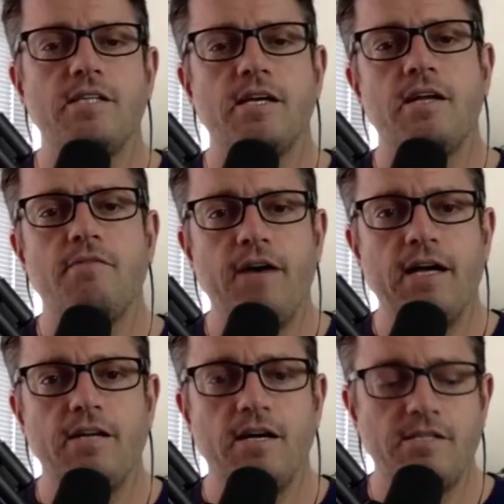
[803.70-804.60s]
that can
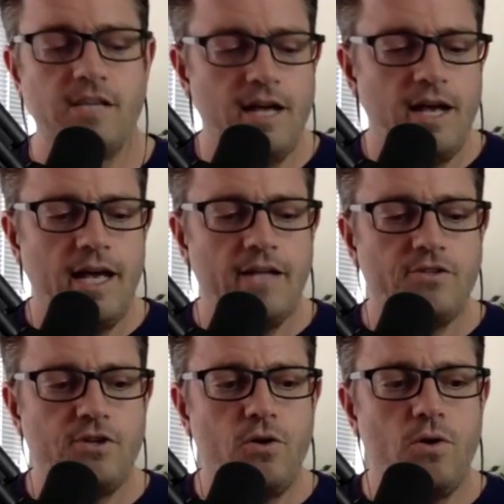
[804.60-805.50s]
affect us. And
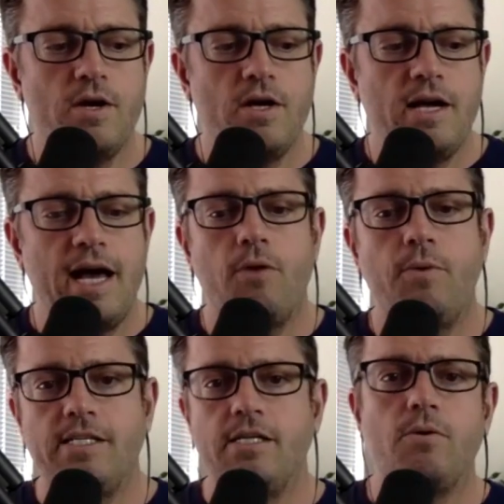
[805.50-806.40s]
so how do we
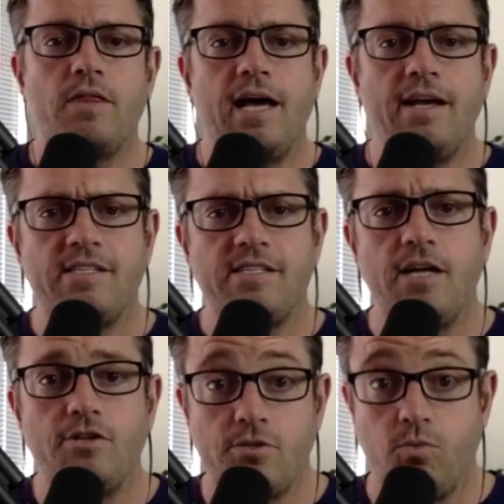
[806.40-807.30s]
deal with that? And it's
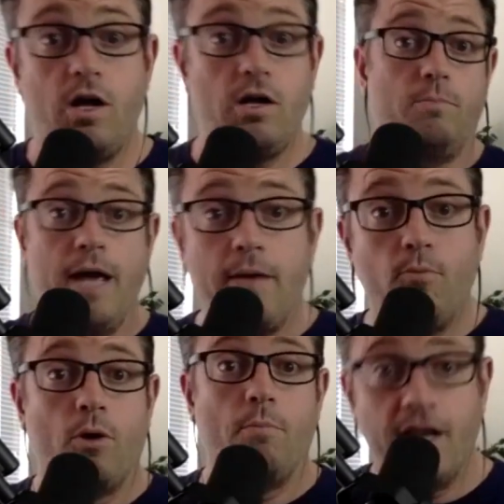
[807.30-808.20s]
not just, make
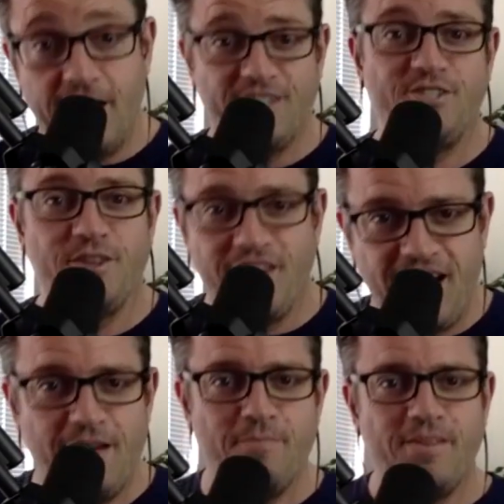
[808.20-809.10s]
more money so that
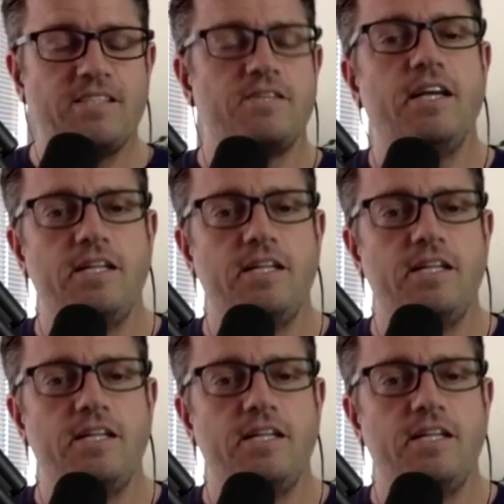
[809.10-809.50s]
I'm less.